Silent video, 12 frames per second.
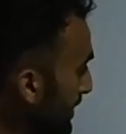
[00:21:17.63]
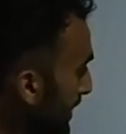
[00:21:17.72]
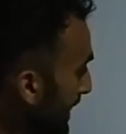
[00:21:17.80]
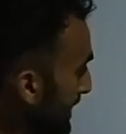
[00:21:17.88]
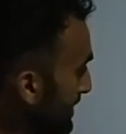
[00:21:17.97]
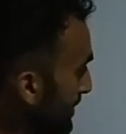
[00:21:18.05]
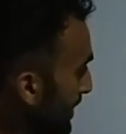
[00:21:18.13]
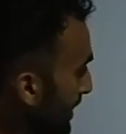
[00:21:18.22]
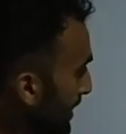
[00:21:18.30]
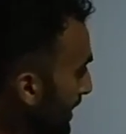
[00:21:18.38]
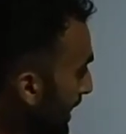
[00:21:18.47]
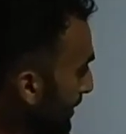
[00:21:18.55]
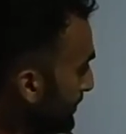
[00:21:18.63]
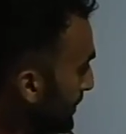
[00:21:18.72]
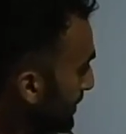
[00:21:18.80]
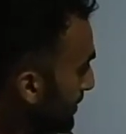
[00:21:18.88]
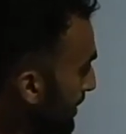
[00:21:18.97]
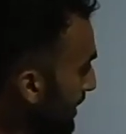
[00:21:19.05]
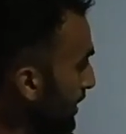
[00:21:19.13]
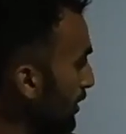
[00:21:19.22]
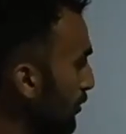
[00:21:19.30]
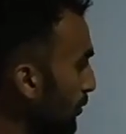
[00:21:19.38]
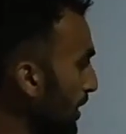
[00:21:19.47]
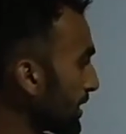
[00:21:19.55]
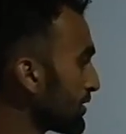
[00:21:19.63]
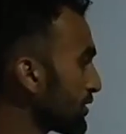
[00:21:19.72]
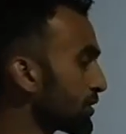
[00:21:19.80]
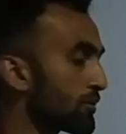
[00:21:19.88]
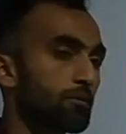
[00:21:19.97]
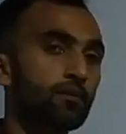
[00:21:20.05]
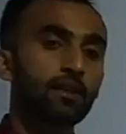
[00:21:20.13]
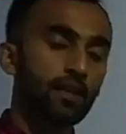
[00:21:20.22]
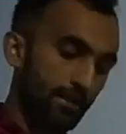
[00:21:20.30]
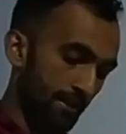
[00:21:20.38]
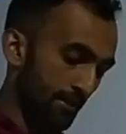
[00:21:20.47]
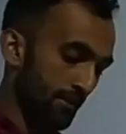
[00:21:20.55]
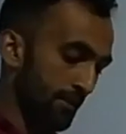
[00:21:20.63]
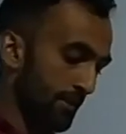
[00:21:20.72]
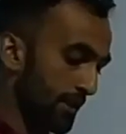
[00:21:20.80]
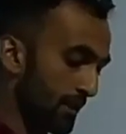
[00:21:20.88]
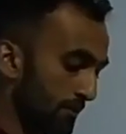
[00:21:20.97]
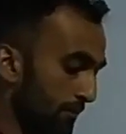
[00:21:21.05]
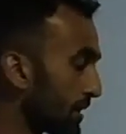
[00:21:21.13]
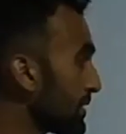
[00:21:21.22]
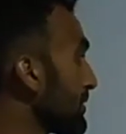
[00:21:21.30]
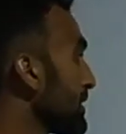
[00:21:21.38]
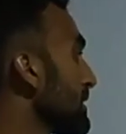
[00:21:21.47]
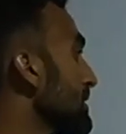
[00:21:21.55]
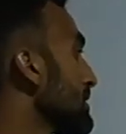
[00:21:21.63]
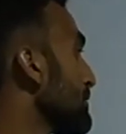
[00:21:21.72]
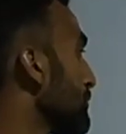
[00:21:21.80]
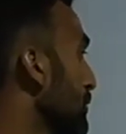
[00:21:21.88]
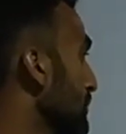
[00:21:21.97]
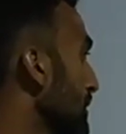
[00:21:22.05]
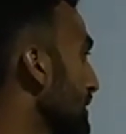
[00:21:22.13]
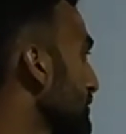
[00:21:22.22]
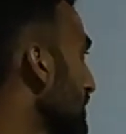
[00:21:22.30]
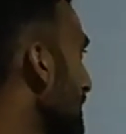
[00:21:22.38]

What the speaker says: x3, after 3, 1, 2. Like that. It's very easy formula. So I